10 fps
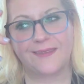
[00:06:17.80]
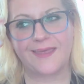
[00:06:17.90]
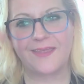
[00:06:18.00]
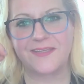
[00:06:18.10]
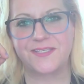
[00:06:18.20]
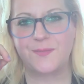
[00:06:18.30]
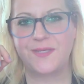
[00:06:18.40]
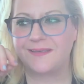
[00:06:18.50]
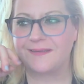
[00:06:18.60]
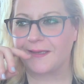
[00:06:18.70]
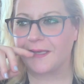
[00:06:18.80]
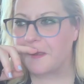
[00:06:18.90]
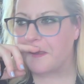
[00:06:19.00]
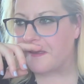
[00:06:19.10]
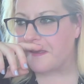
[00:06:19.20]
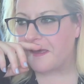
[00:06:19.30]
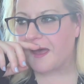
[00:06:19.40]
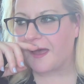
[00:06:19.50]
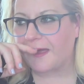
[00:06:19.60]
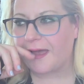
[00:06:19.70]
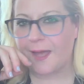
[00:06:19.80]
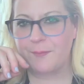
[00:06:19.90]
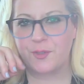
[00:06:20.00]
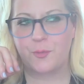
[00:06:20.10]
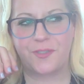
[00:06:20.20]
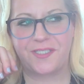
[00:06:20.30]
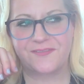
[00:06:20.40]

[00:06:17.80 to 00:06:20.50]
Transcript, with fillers: Yeah, that's me. Like, I- I'm the queen